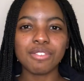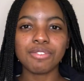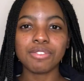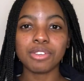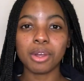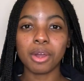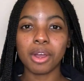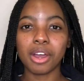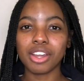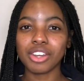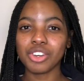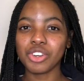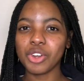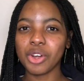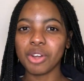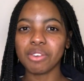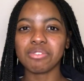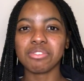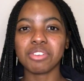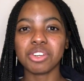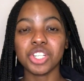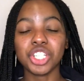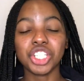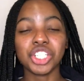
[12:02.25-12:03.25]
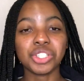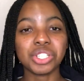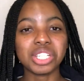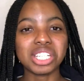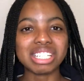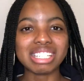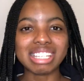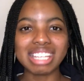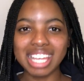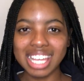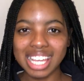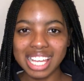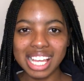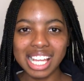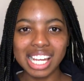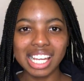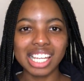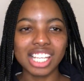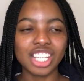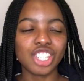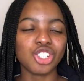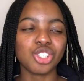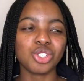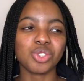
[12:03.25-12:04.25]
you're not very good in
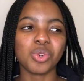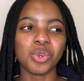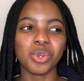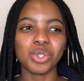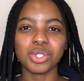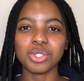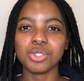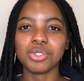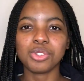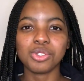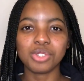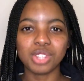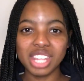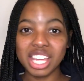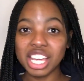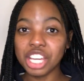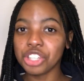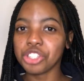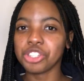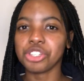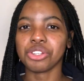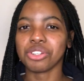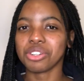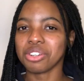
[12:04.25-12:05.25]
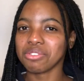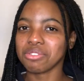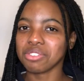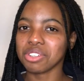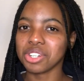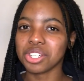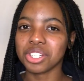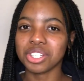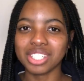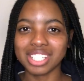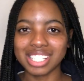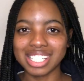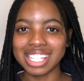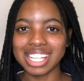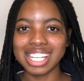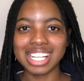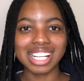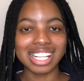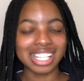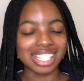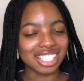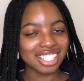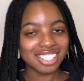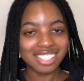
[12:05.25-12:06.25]
English, or you think you're not very good in
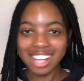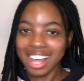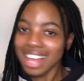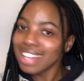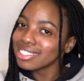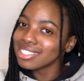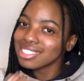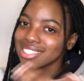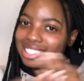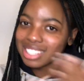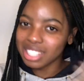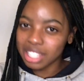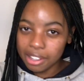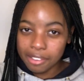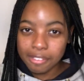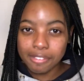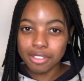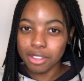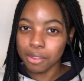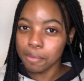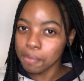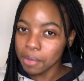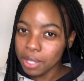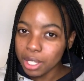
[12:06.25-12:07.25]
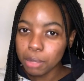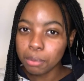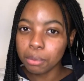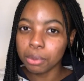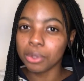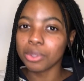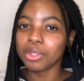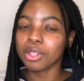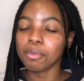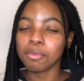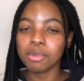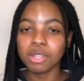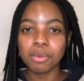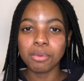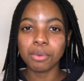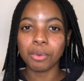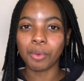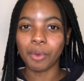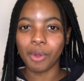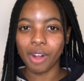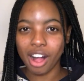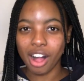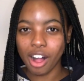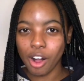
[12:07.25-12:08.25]
English, just give the people
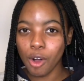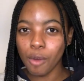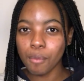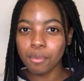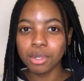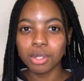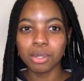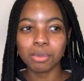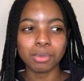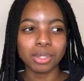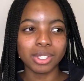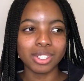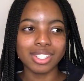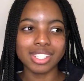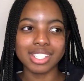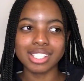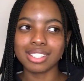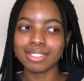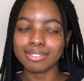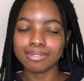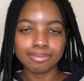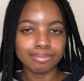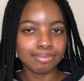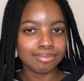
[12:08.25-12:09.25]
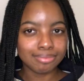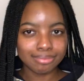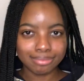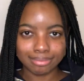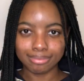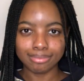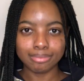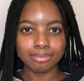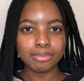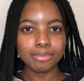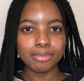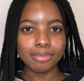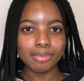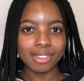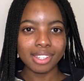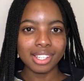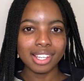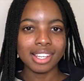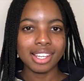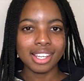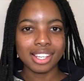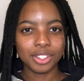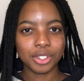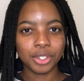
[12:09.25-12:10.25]
will help you, because
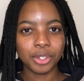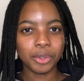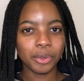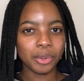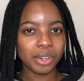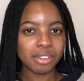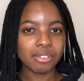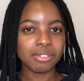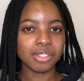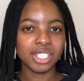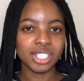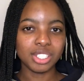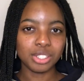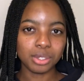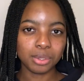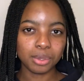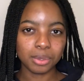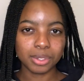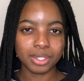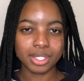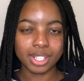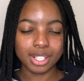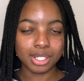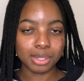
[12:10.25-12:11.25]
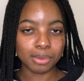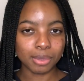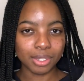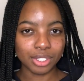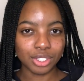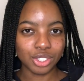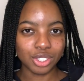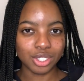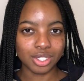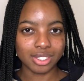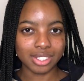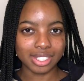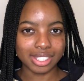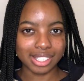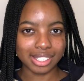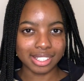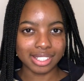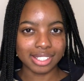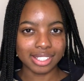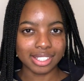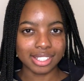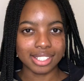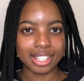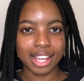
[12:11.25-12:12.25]
you know everyone does want you to
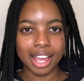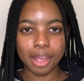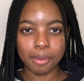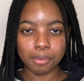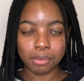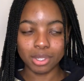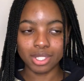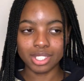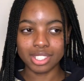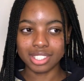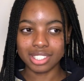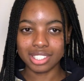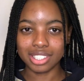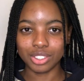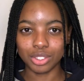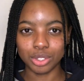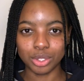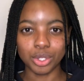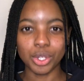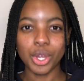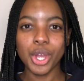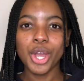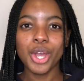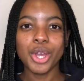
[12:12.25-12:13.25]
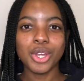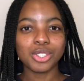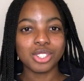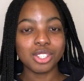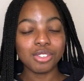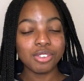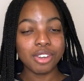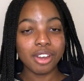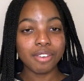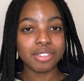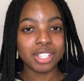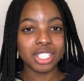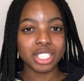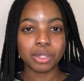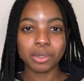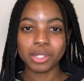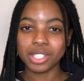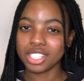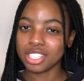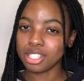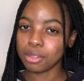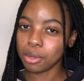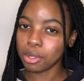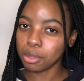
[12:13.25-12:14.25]
succeed. I personally do. So if you have any questions
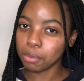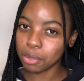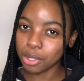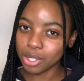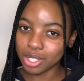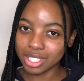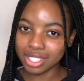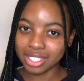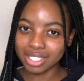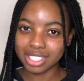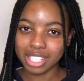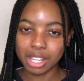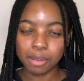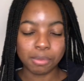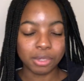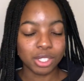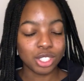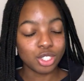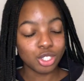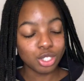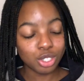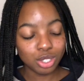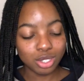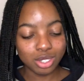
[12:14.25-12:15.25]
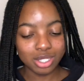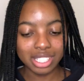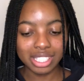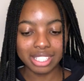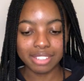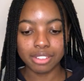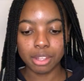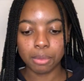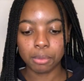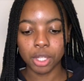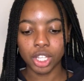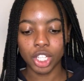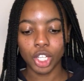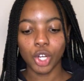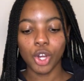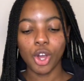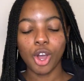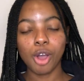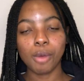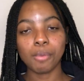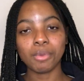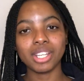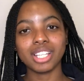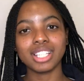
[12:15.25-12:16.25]
about the personal statement, do leave them in the
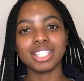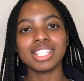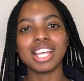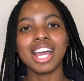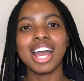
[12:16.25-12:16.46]
comments.